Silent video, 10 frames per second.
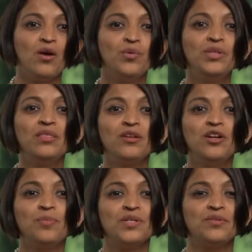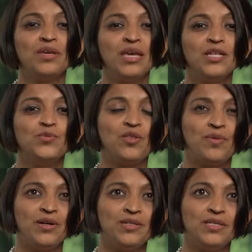Only 30% of kids with a
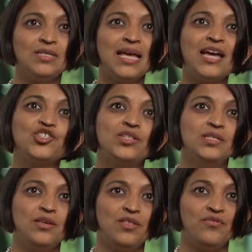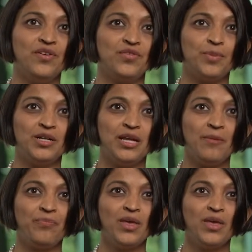rare disease actually see their fifth birthday.